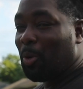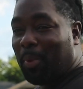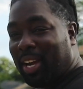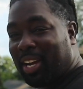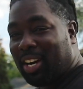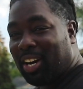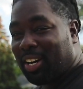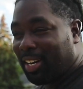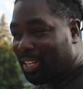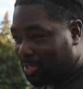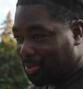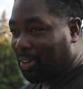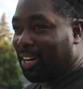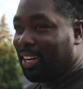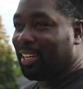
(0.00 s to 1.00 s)
on my car, that's
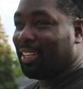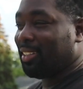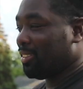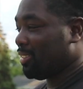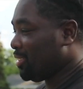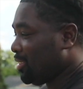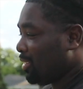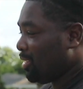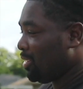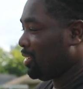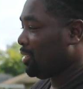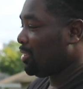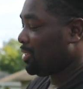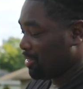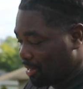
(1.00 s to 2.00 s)
yeah, right. We're, gonna work on
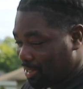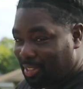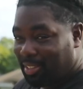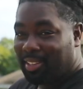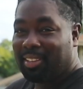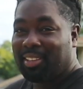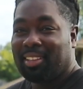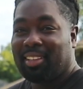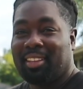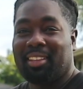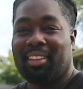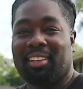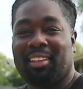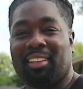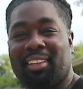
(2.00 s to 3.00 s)
my car soon, but
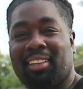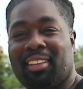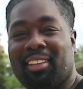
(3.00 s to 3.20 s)
just not